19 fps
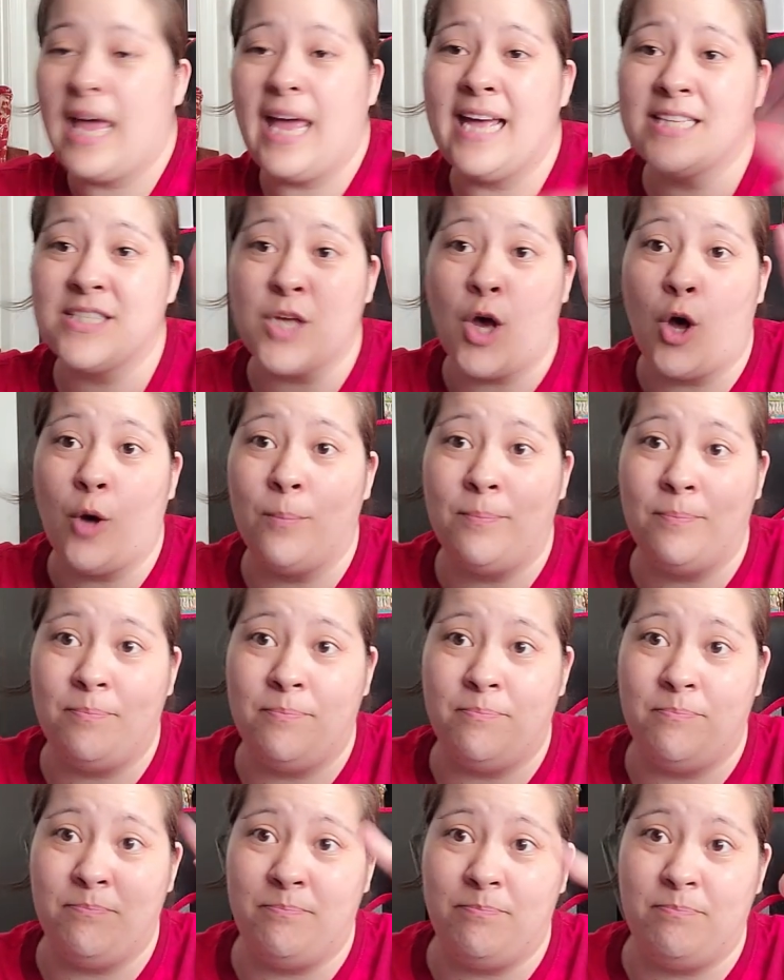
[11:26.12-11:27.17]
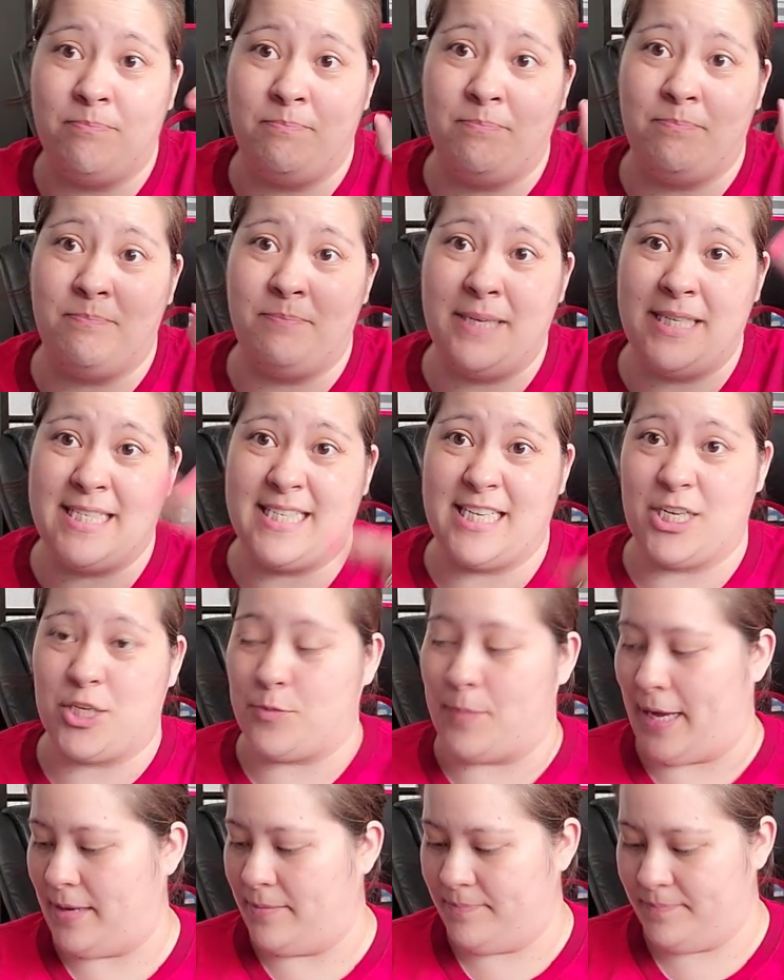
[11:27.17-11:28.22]
It's all be-stitch
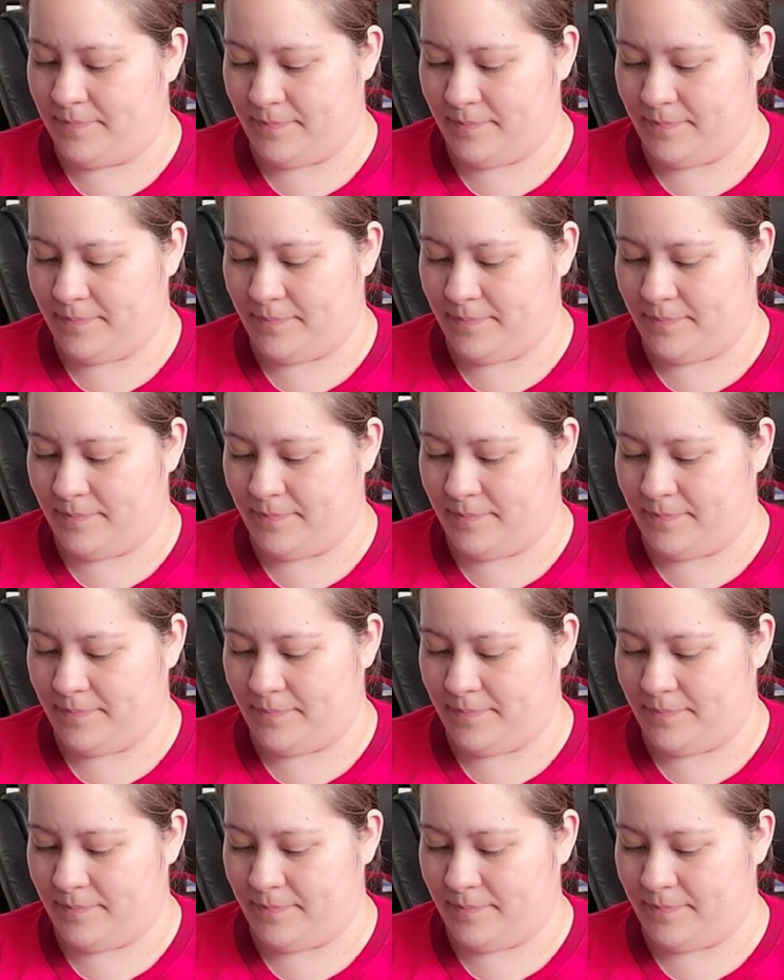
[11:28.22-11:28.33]
me.